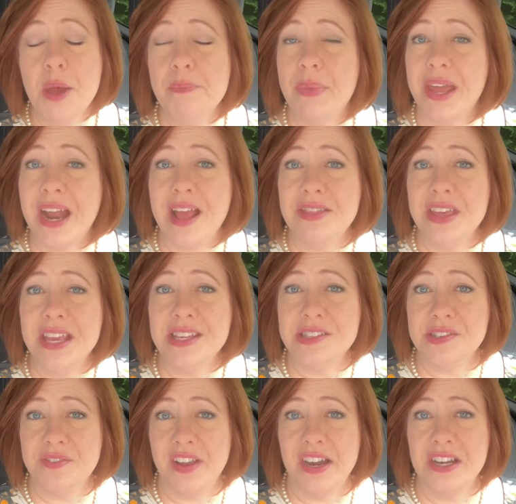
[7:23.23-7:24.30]
but I think
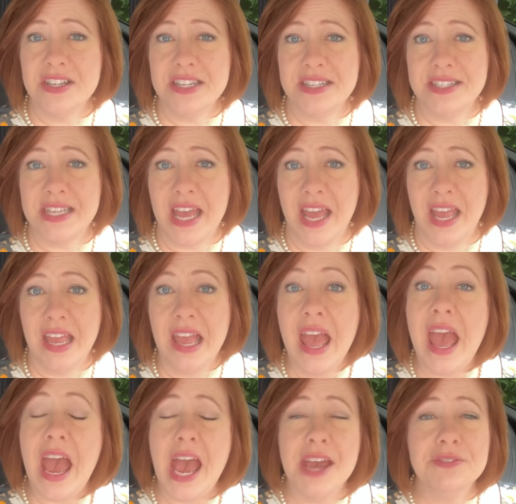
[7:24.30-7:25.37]
it's fair to say
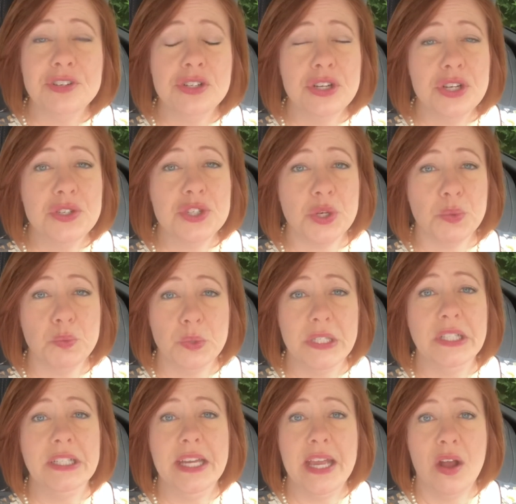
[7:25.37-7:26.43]
afternoons are
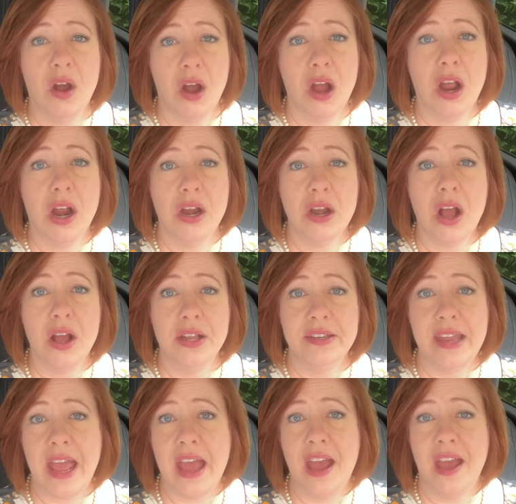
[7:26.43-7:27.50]
really hard on
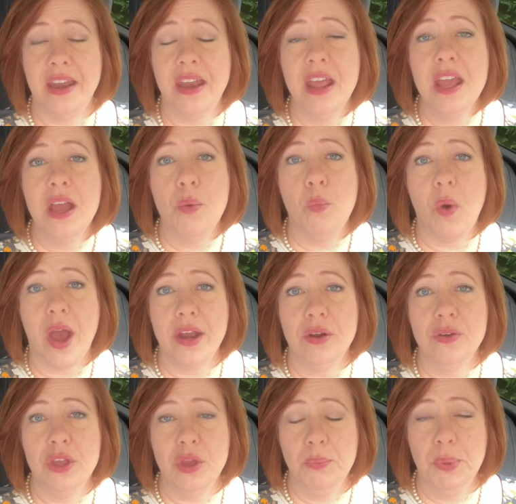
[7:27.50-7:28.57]
Dad. Why
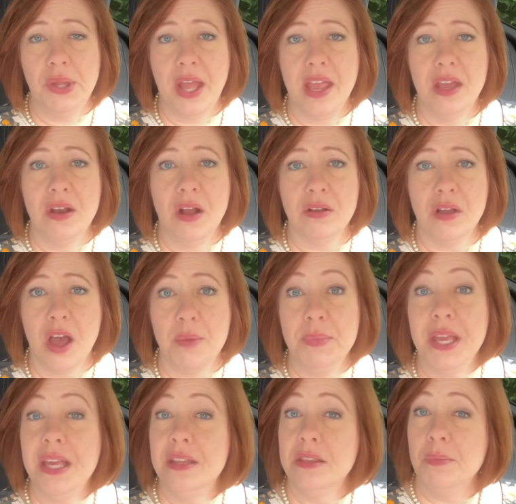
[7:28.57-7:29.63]
don't you plan on
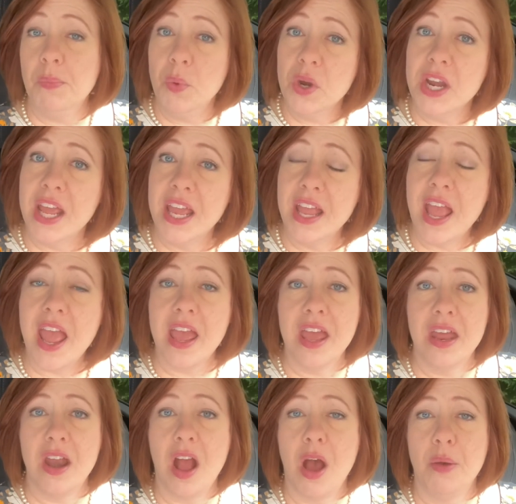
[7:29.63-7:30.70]
coming in the morning,
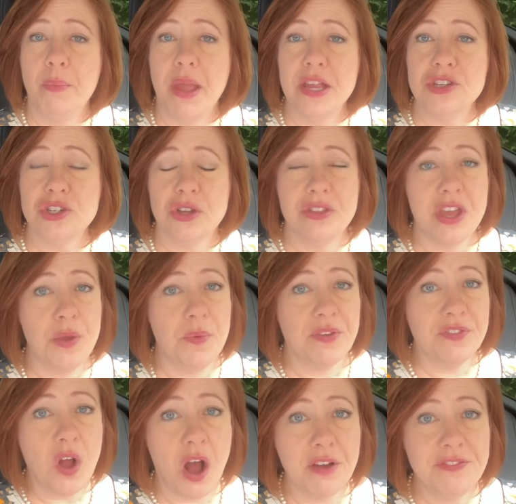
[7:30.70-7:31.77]
and I'll make sure that you
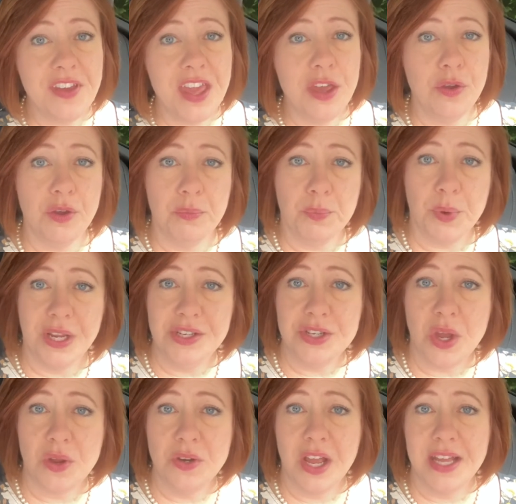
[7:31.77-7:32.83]
have coffee, you can bring
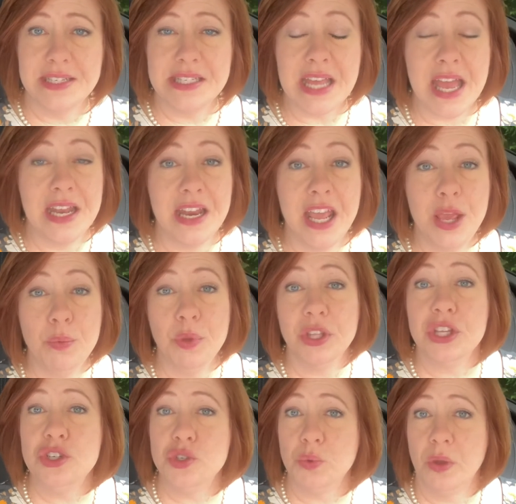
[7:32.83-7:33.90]
donuts, and he will
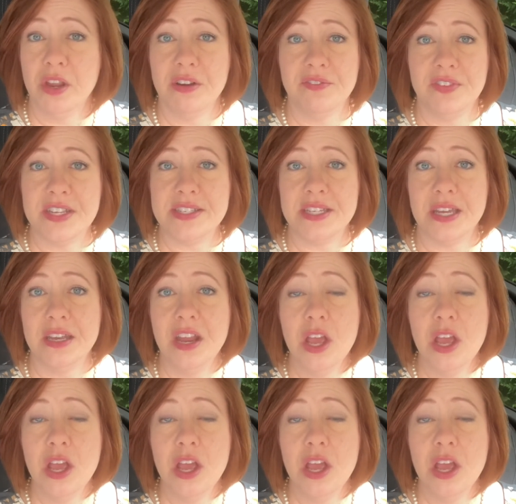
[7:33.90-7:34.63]
enjoy your visit.